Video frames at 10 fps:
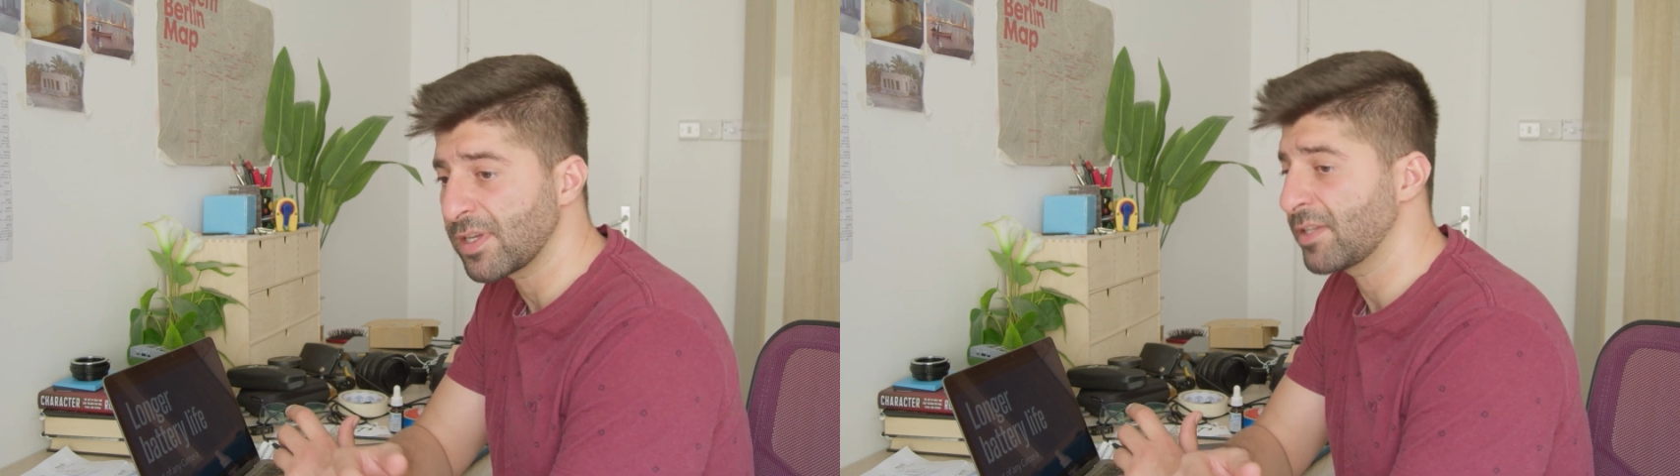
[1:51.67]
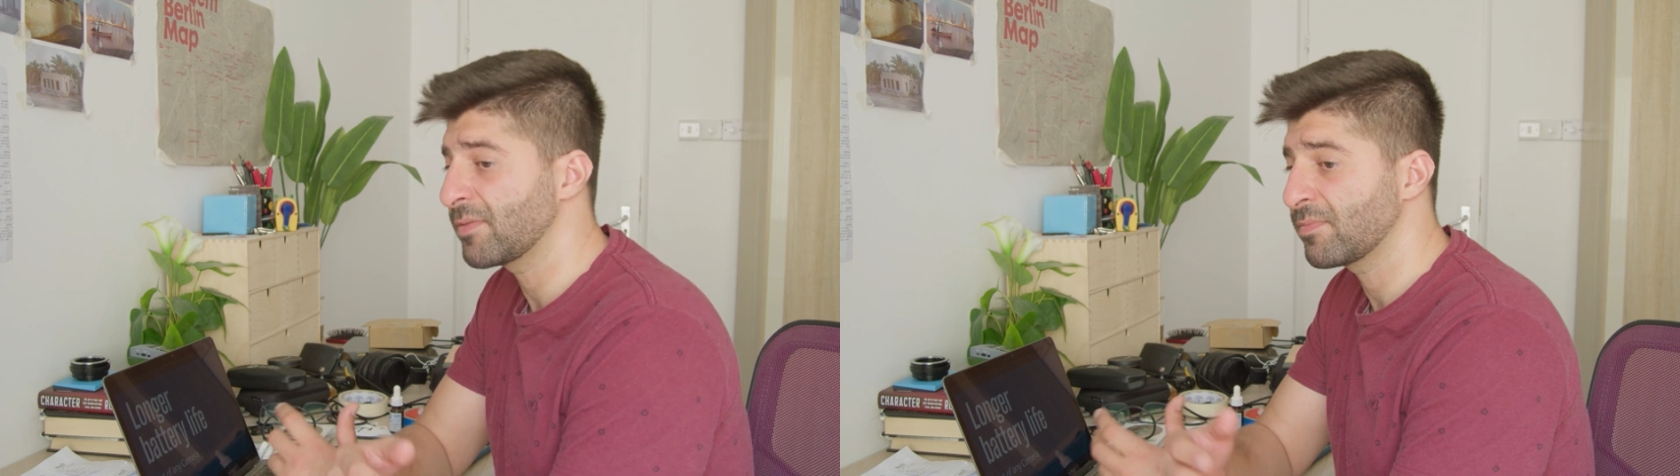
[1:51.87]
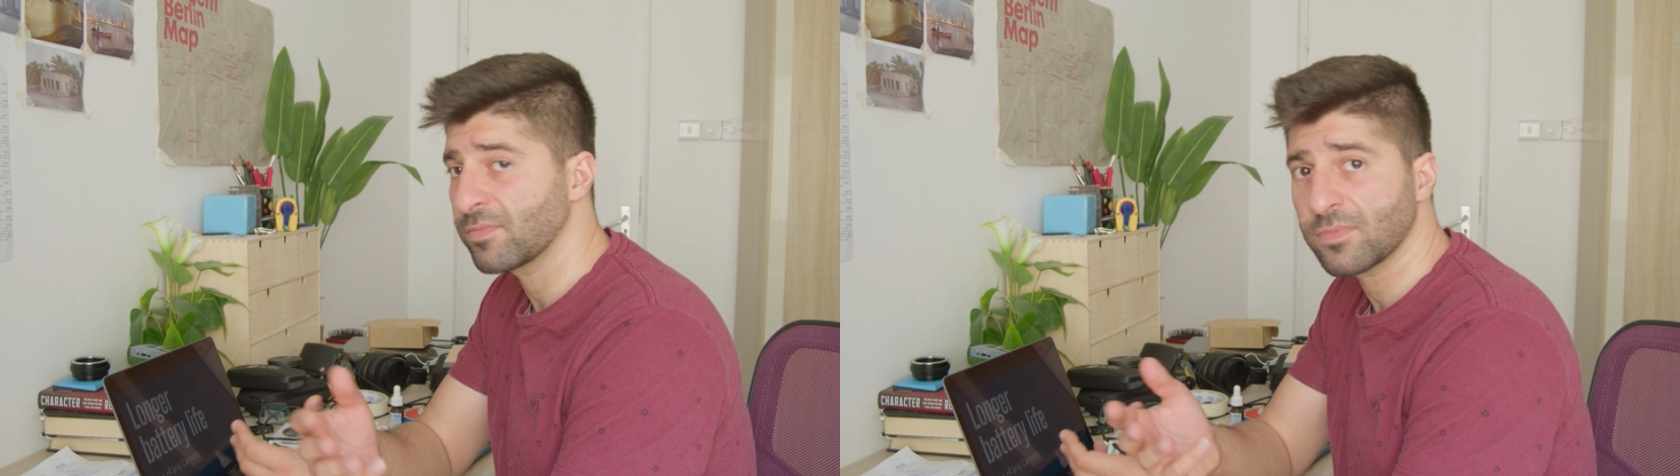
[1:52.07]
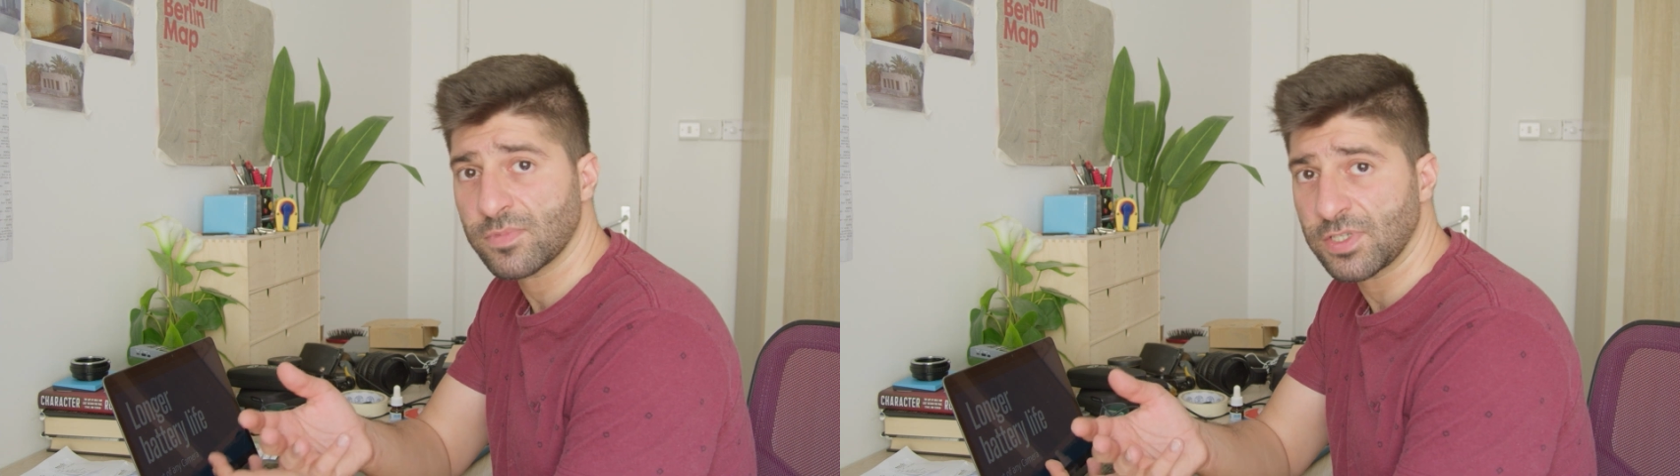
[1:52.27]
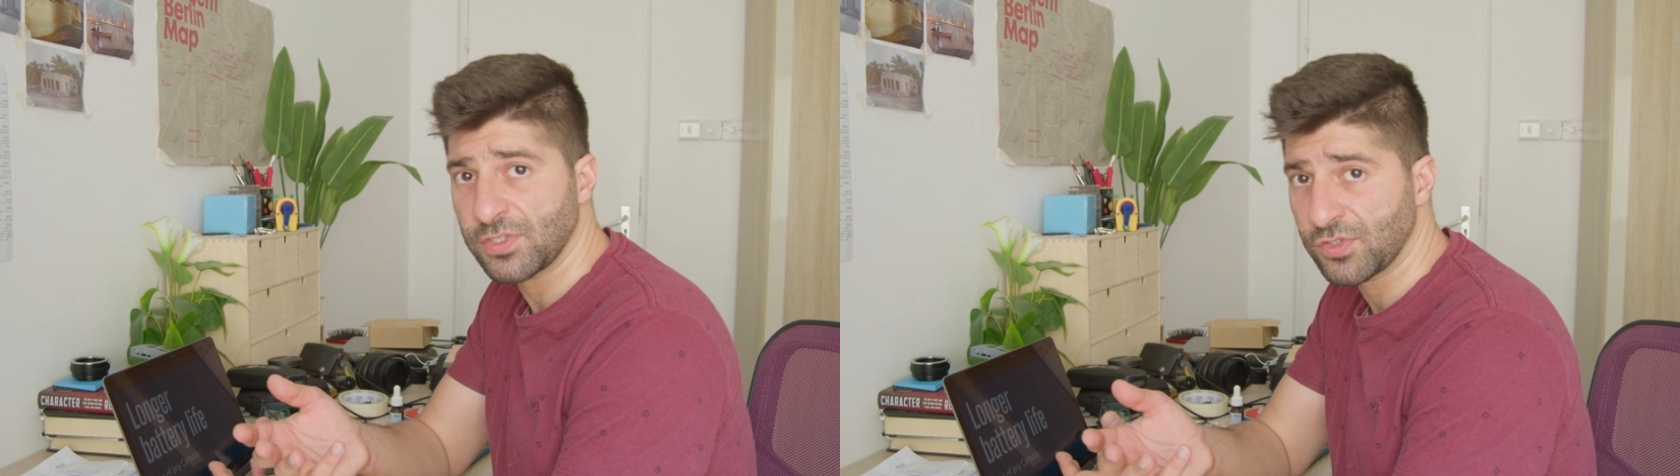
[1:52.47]
then
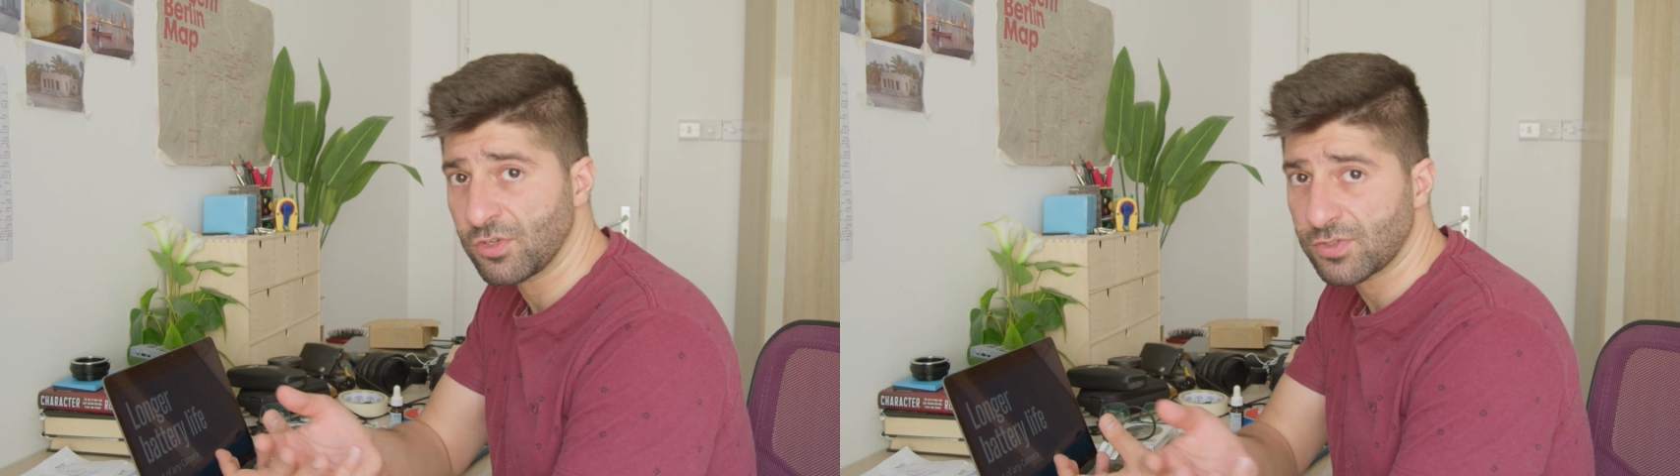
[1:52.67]
there's no